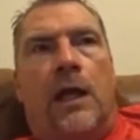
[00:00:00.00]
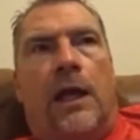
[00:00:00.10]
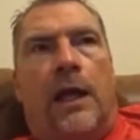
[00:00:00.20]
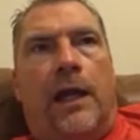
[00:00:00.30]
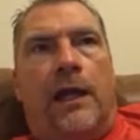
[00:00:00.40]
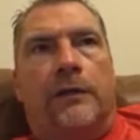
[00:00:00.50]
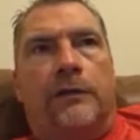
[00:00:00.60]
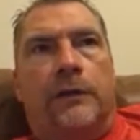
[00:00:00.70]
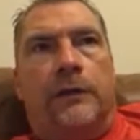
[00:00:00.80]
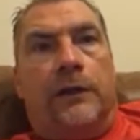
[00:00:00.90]

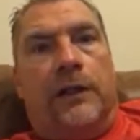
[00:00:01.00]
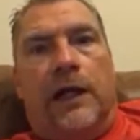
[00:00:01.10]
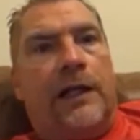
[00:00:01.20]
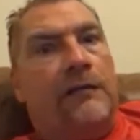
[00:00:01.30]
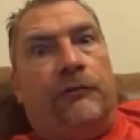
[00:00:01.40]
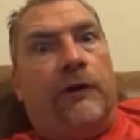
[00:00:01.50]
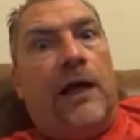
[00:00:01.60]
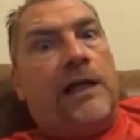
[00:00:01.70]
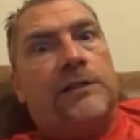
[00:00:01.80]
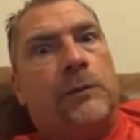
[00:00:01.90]
And lucky for
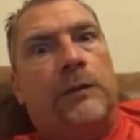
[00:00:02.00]
us,